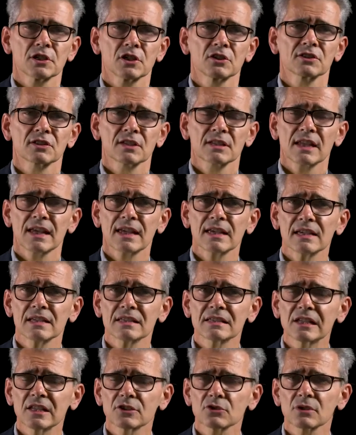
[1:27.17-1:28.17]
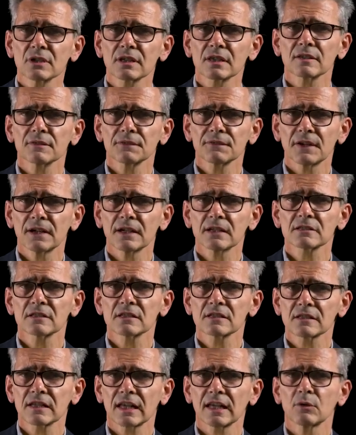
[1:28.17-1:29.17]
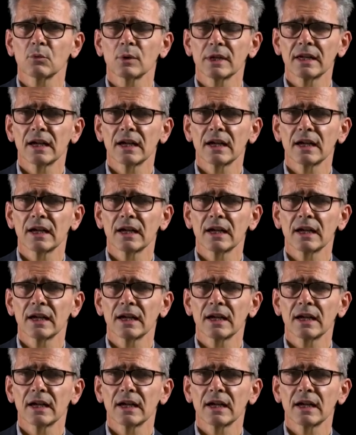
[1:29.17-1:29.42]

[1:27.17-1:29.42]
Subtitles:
because today is literally the fastest day we